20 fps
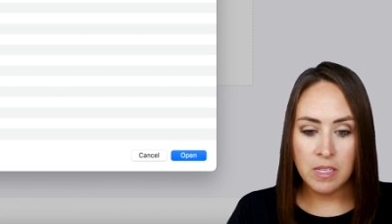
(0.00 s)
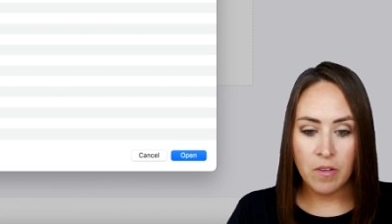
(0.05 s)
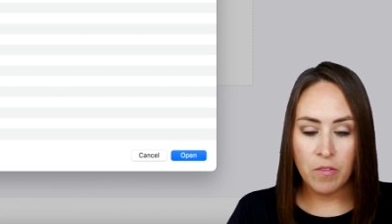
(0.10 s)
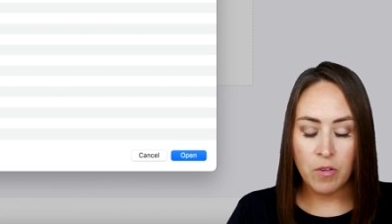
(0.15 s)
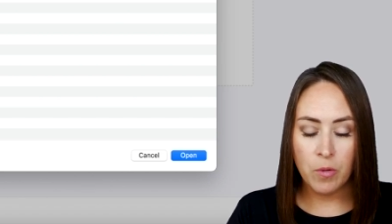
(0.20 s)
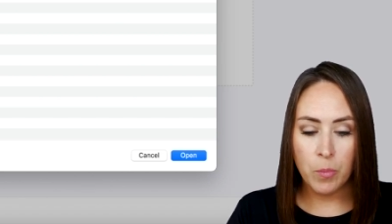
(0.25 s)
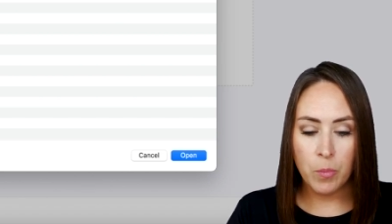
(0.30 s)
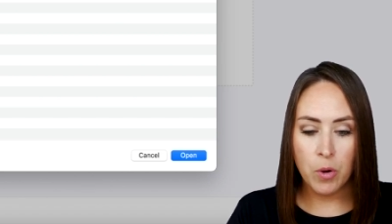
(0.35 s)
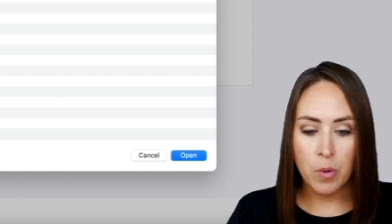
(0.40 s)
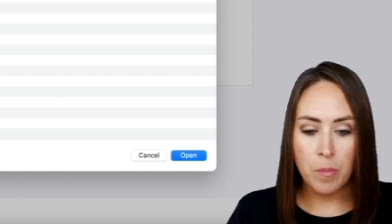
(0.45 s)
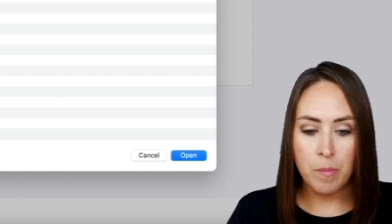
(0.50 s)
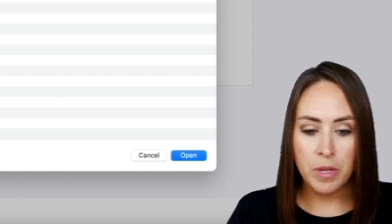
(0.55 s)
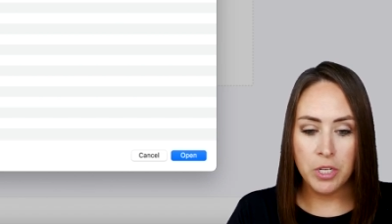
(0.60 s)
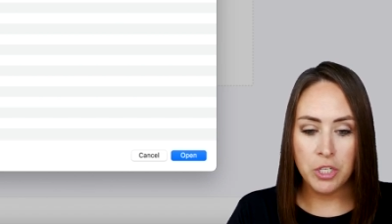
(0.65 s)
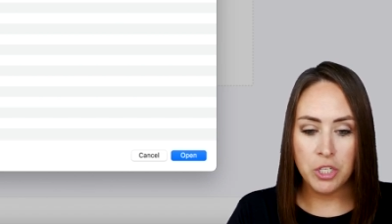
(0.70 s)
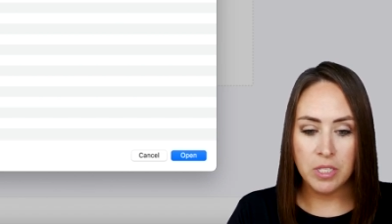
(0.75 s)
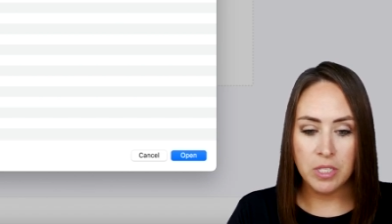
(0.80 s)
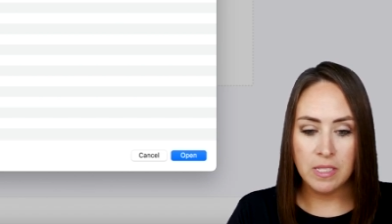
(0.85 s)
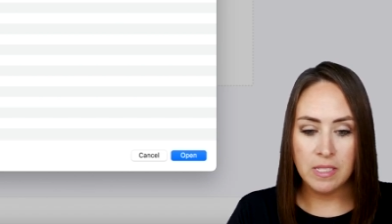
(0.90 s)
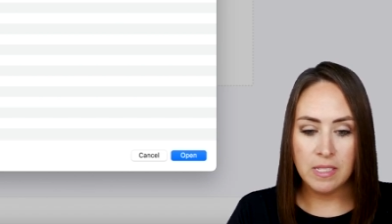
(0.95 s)
of a
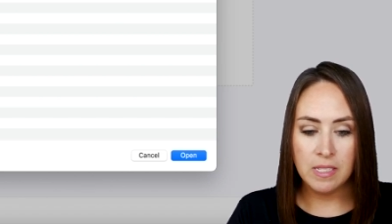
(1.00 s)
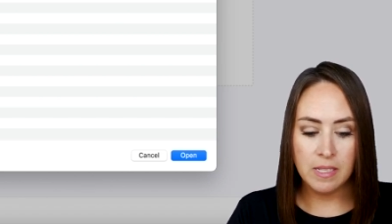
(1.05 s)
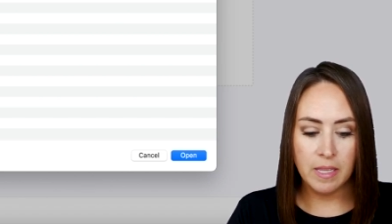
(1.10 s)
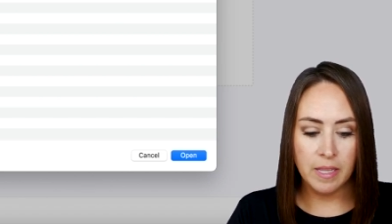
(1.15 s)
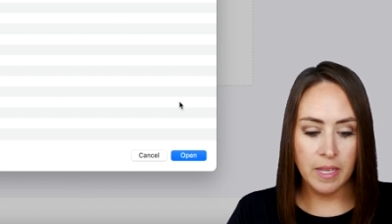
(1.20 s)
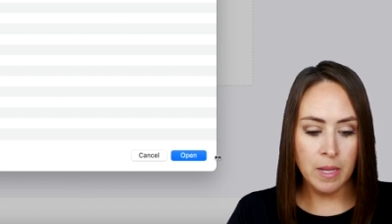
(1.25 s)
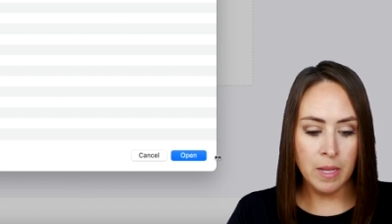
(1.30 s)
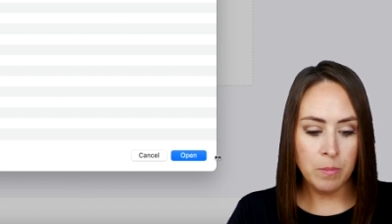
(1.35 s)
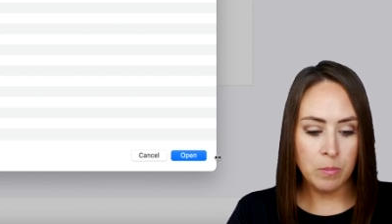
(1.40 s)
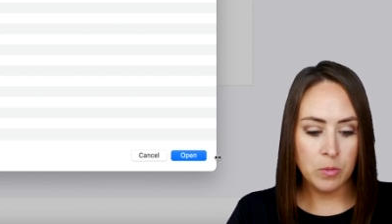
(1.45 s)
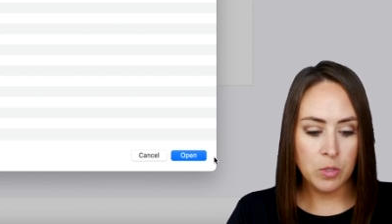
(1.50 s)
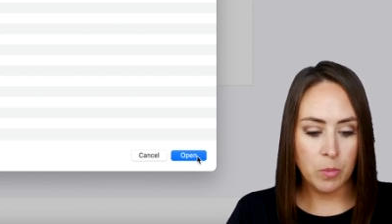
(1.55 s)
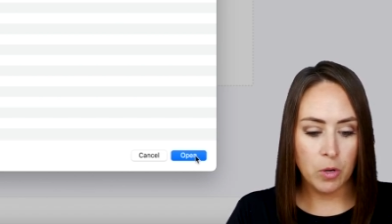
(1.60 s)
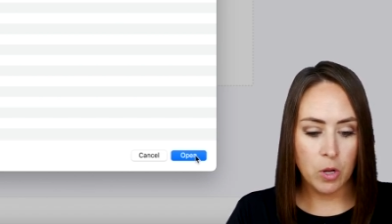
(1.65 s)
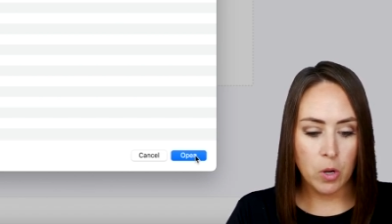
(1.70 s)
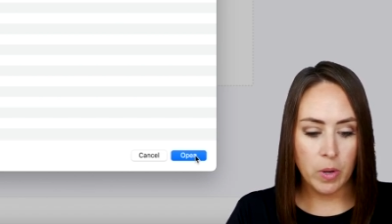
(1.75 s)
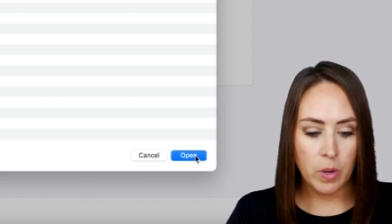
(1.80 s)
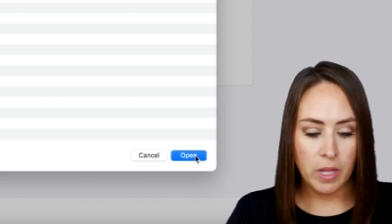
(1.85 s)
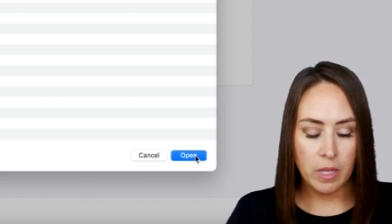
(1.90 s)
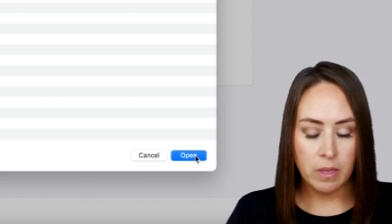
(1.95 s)
permission slip. So I'm gonna
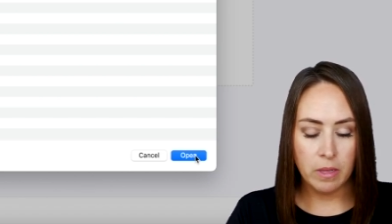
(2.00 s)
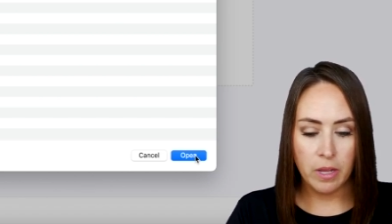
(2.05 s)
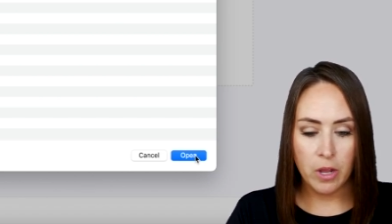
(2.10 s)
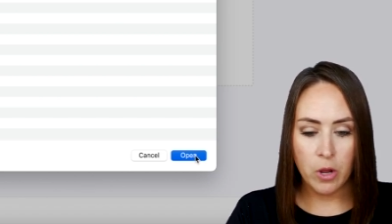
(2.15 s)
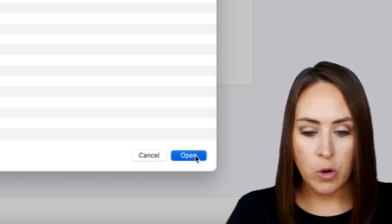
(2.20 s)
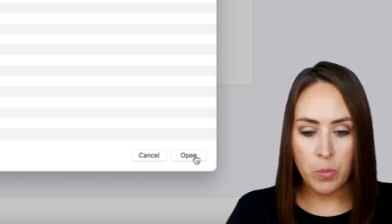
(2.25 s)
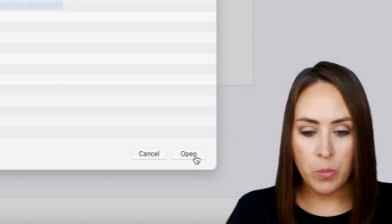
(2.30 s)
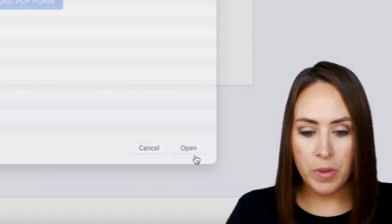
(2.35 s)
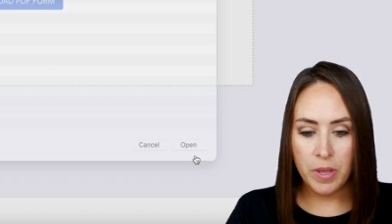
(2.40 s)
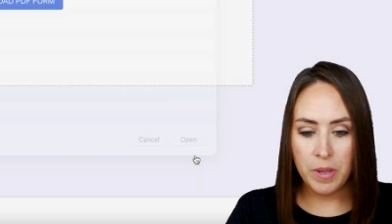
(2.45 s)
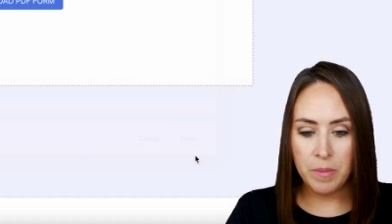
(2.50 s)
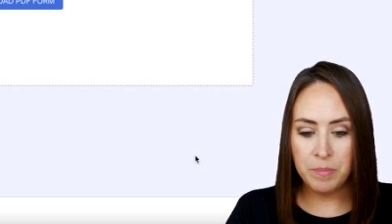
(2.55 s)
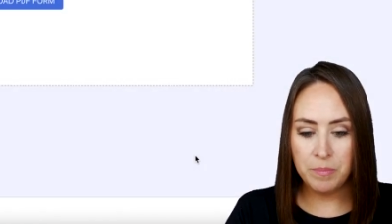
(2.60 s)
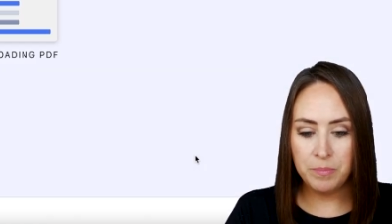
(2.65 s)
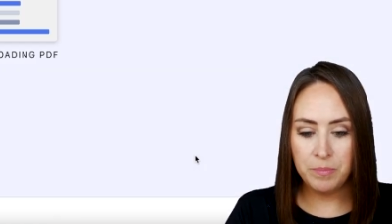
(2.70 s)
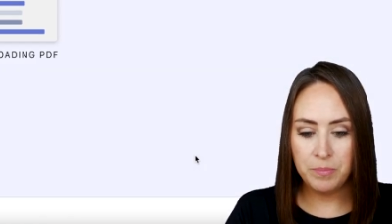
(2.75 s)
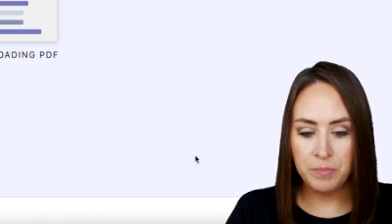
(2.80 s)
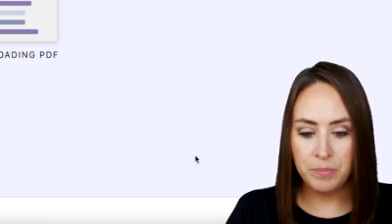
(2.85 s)
go ahead and click open.